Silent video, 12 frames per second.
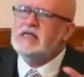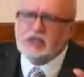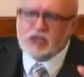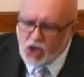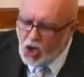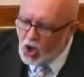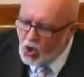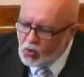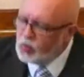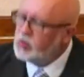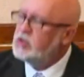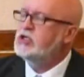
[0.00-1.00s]

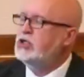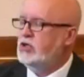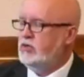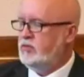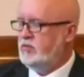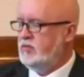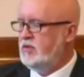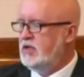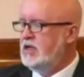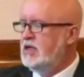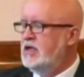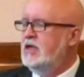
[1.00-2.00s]
told you
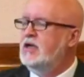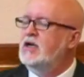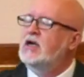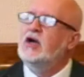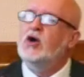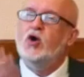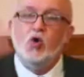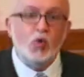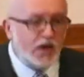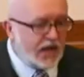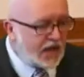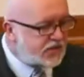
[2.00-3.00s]
who
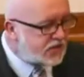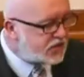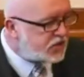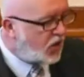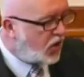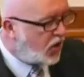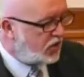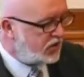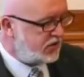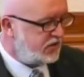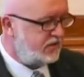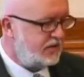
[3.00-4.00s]
he is as God,
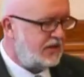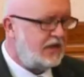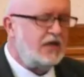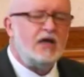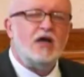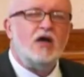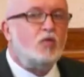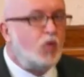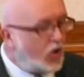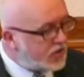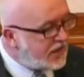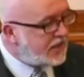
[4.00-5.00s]

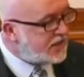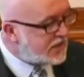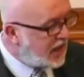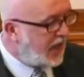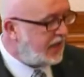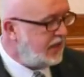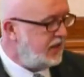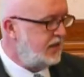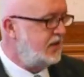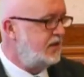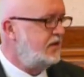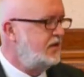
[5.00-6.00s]
what he is like.
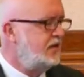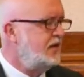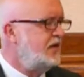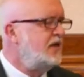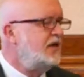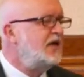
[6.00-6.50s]
He's